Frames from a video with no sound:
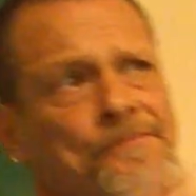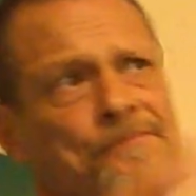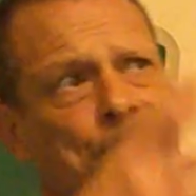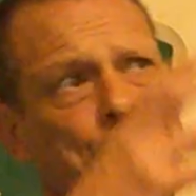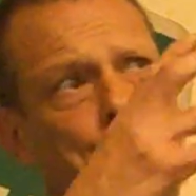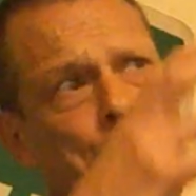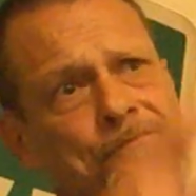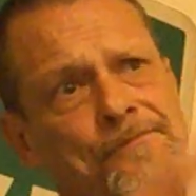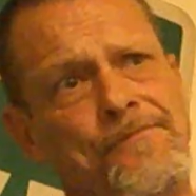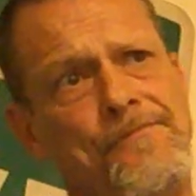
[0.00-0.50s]

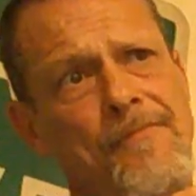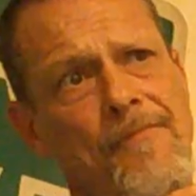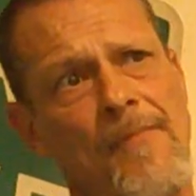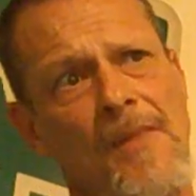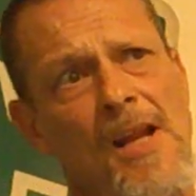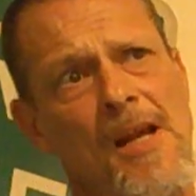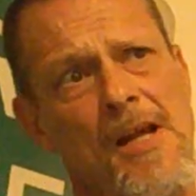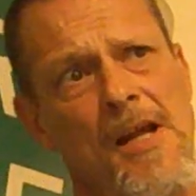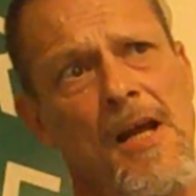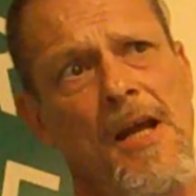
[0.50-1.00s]

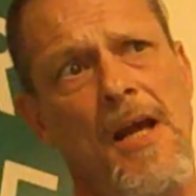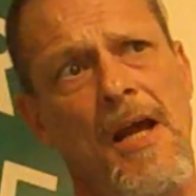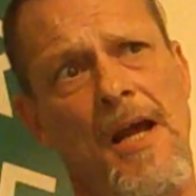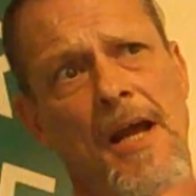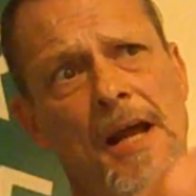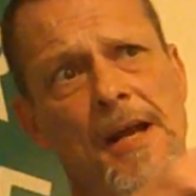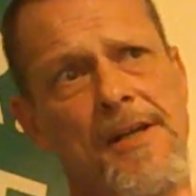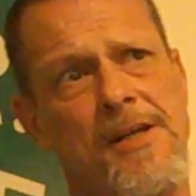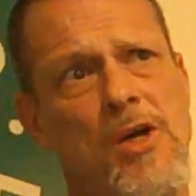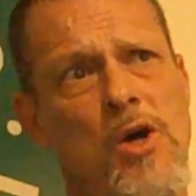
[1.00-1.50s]
They
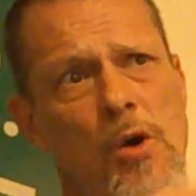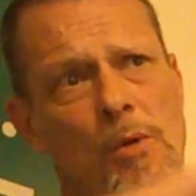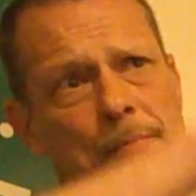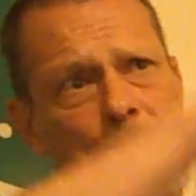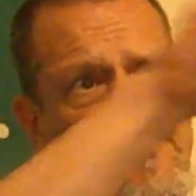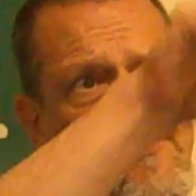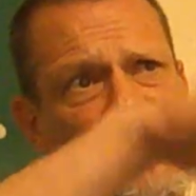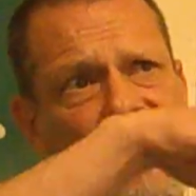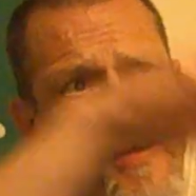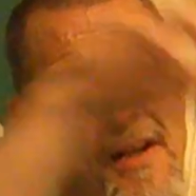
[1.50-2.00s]
had a COPE
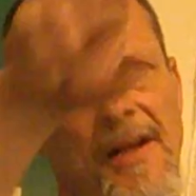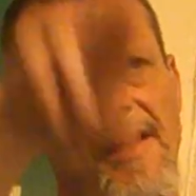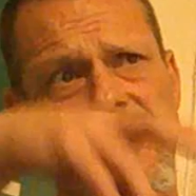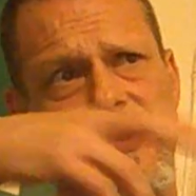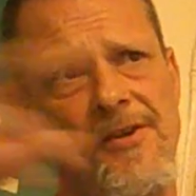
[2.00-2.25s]
fill-in